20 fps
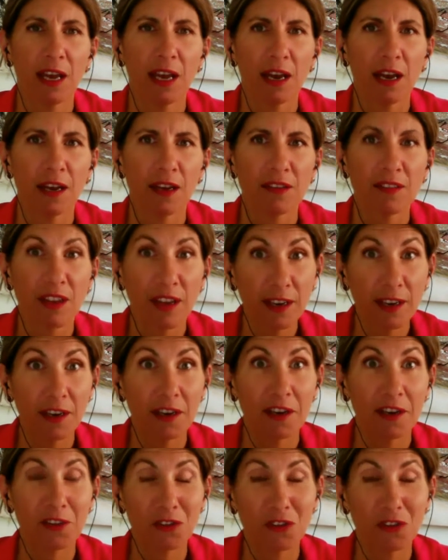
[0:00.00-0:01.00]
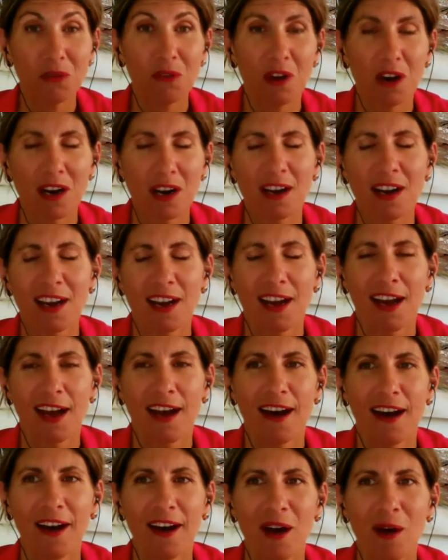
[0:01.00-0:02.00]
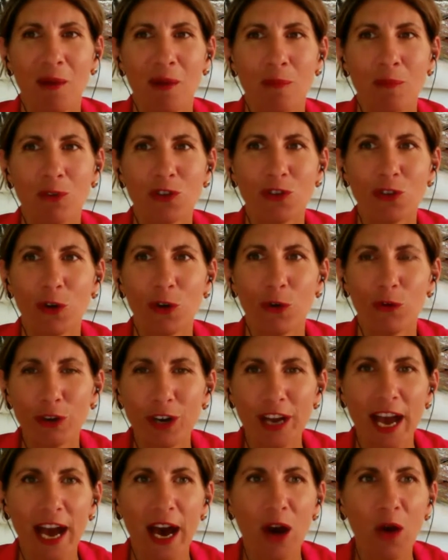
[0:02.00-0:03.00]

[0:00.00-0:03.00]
excited as you are. So for now,